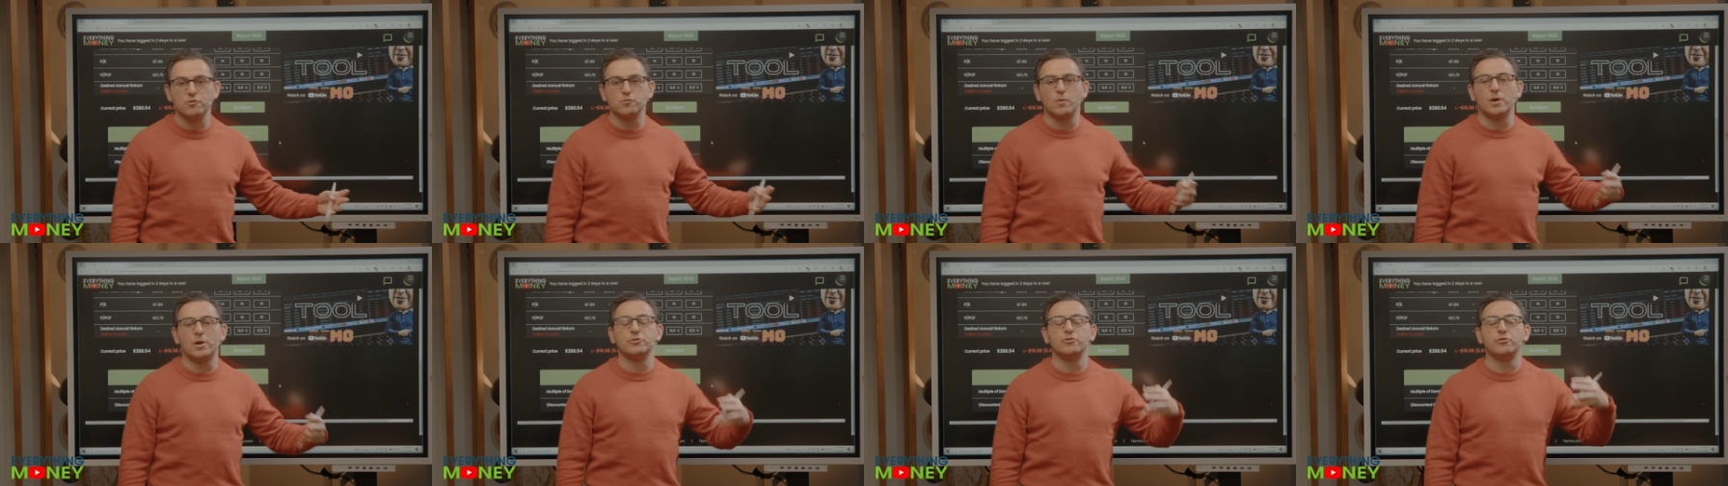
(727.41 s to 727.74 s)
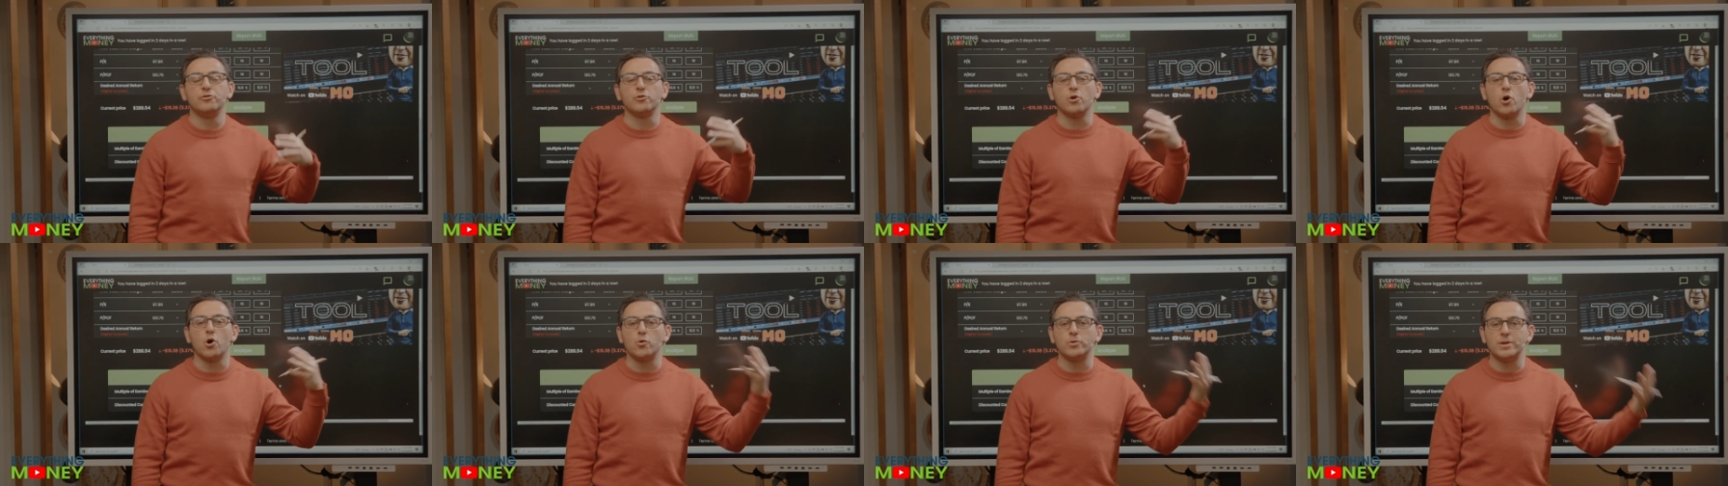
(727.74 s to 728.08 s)
want to do
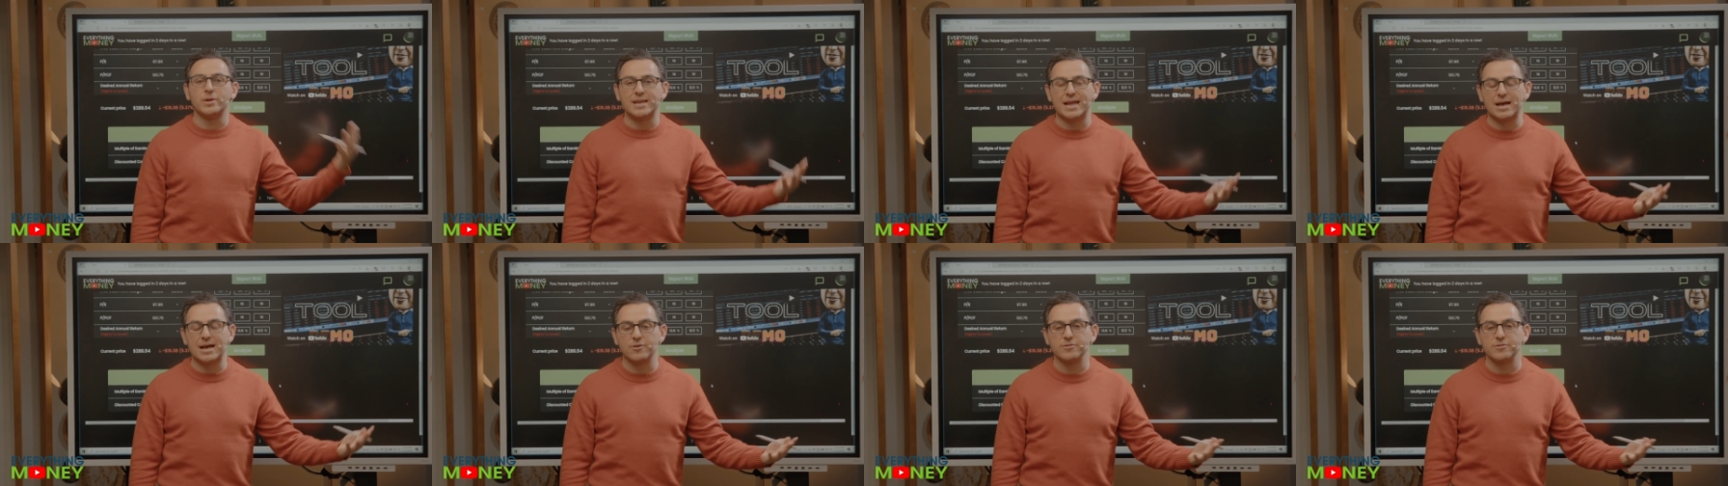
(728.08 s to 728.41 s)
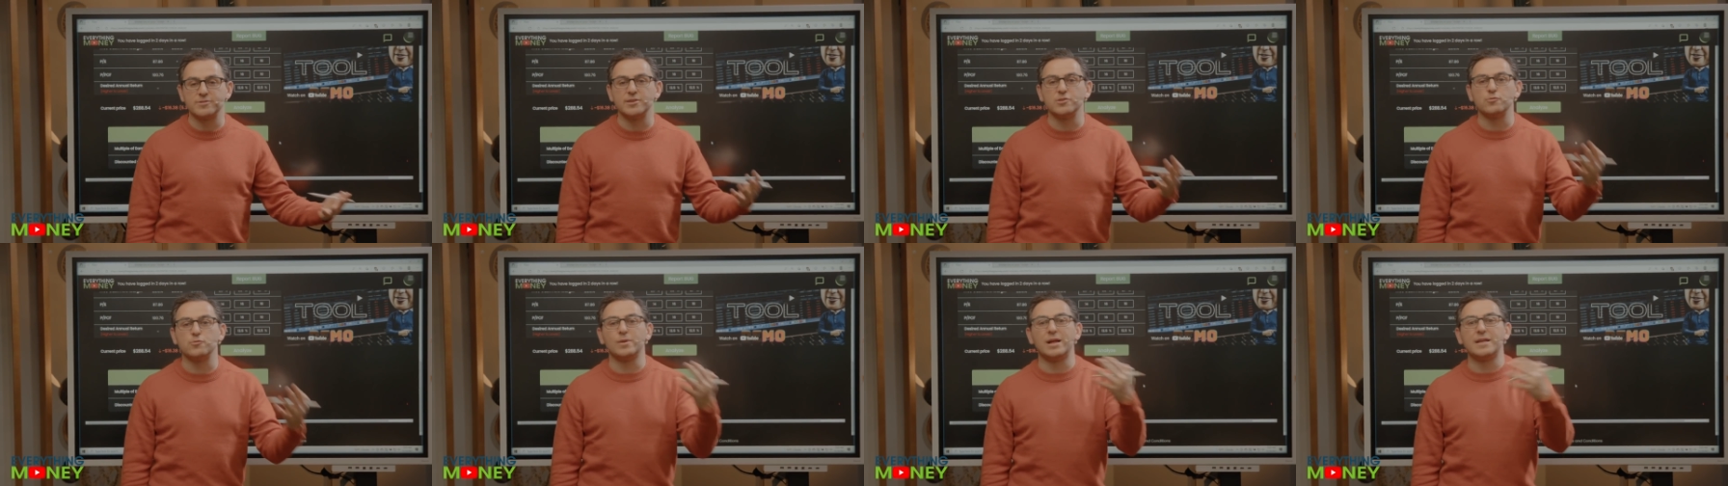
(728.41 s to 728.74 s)
their own
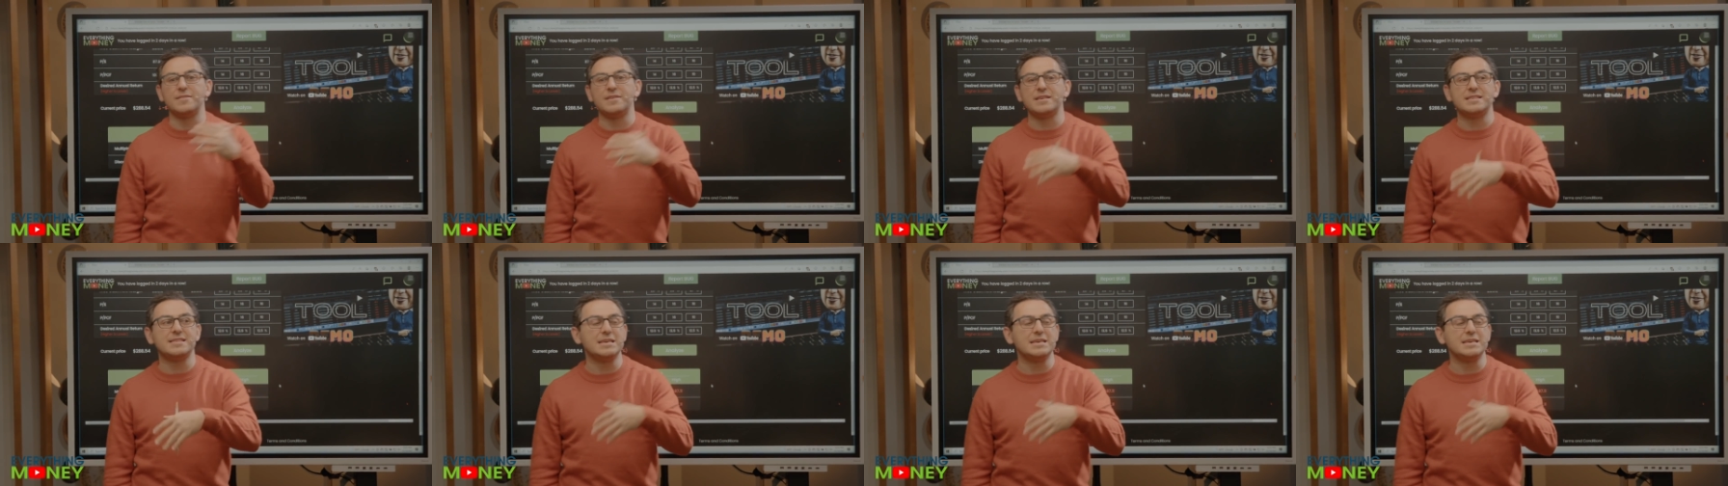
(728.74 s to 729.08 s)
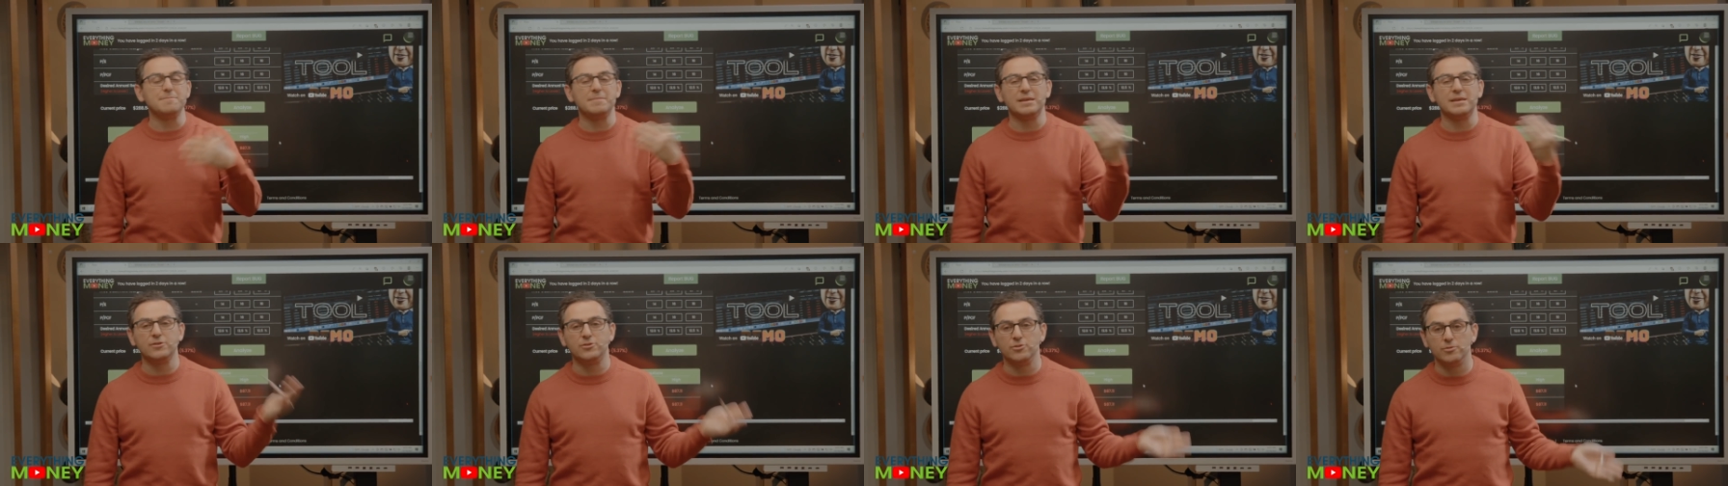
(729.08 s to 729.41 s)
analysis when they see
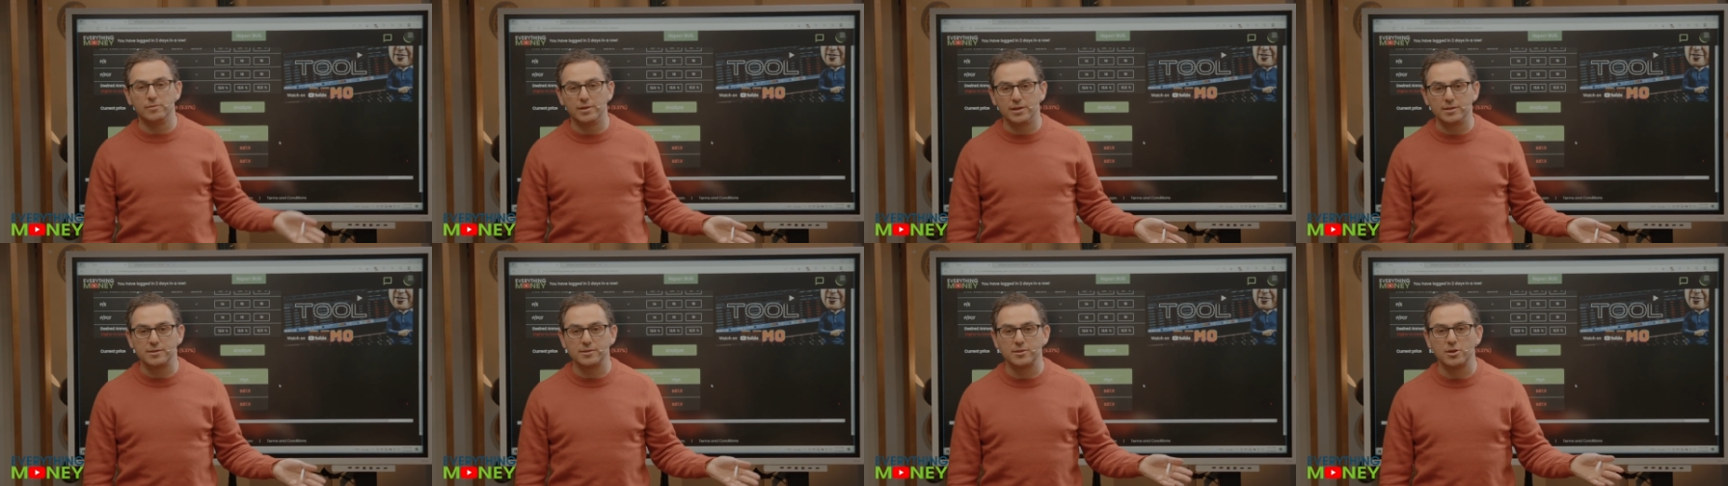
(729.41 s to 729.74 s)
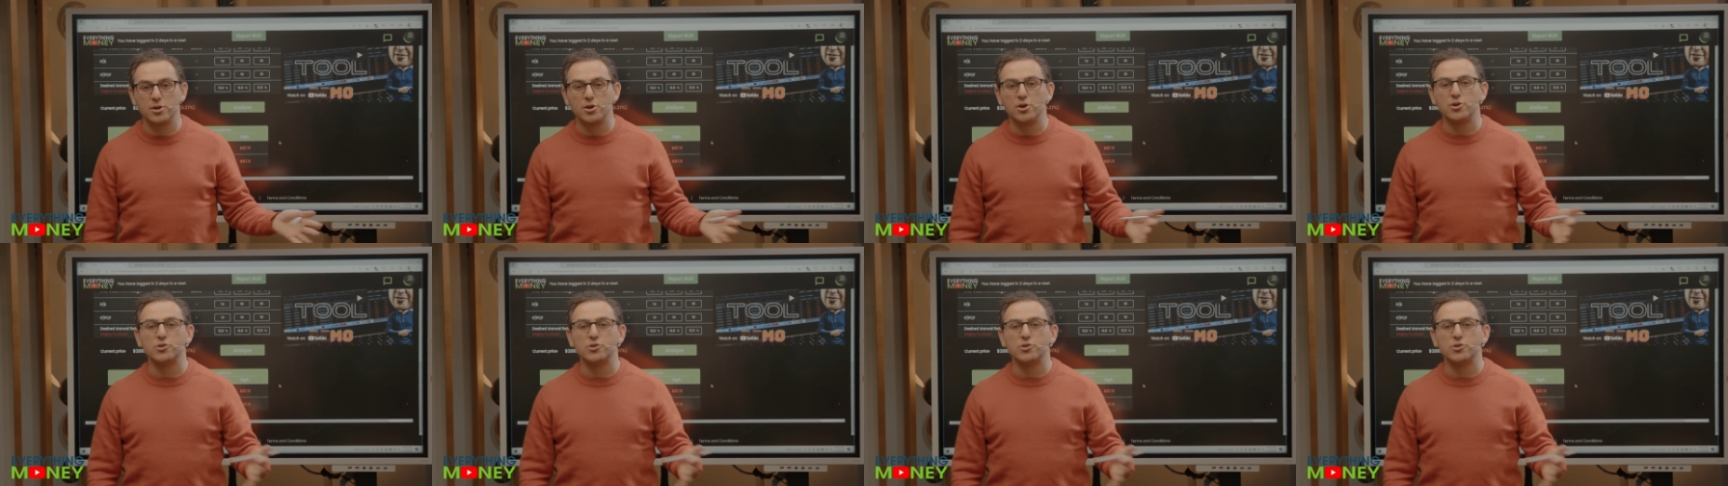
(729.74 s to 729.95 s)
me do this.